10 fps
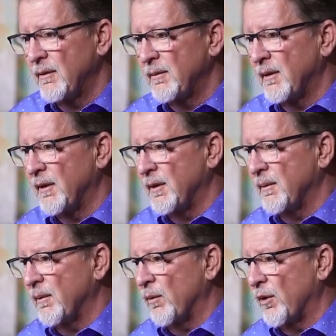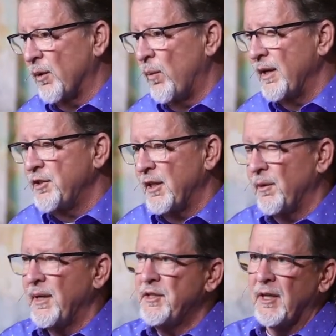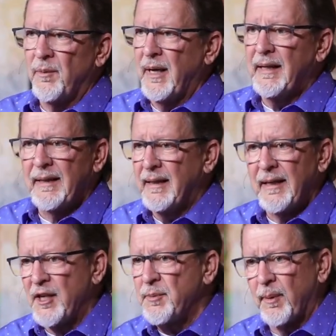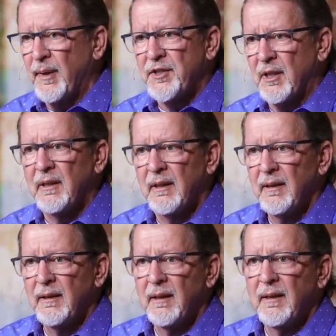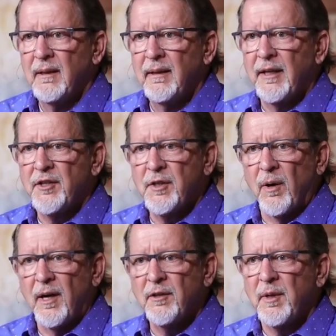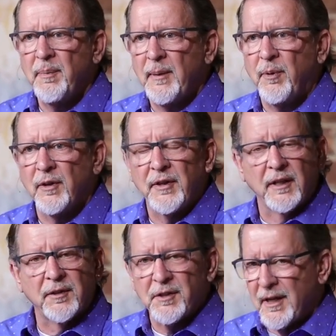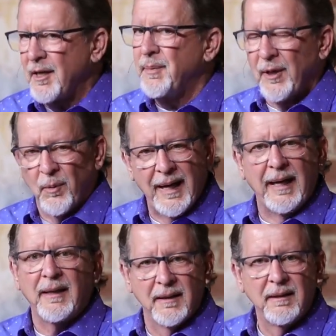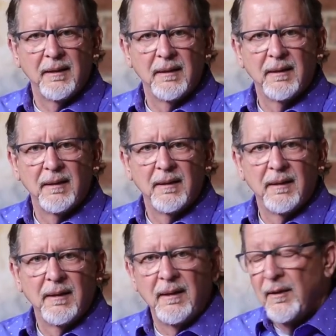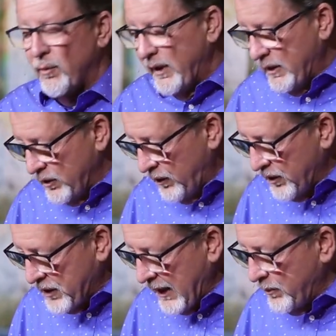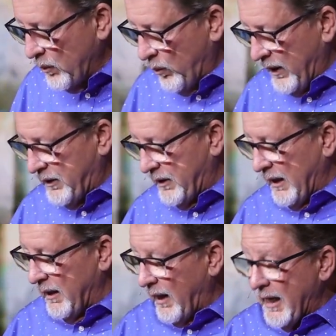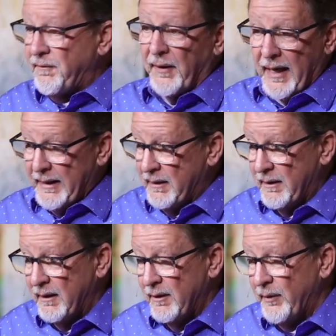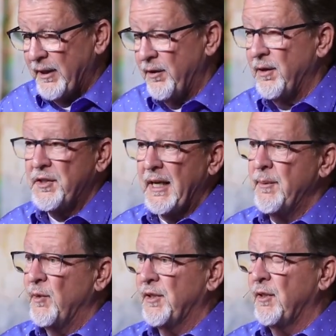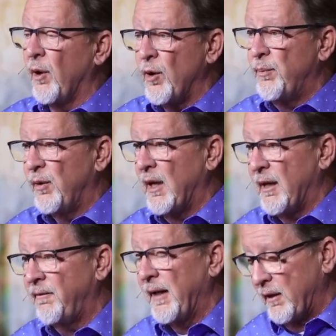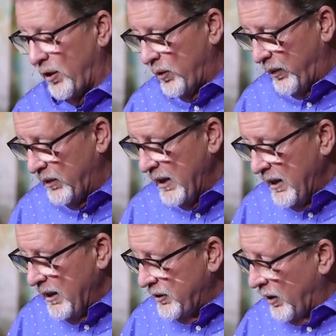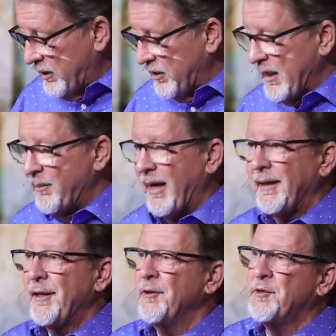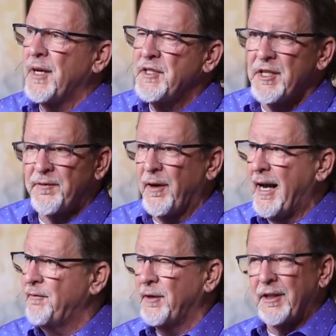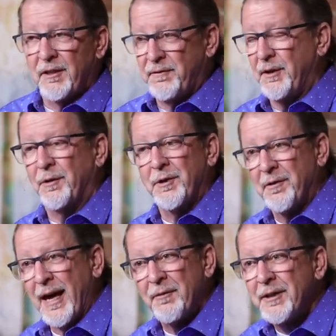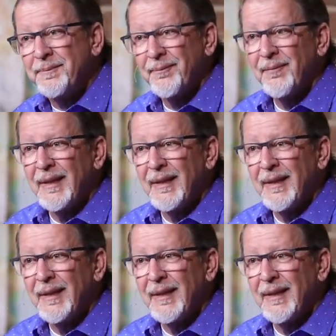their one generation away, they didn't ask permission. They just saw hungry people and thought, there's got to be a way. We can do the same with Lifeline. We can do the same with Flint Global. Talk the same about Little Dresses for Africa, if you don't know that one,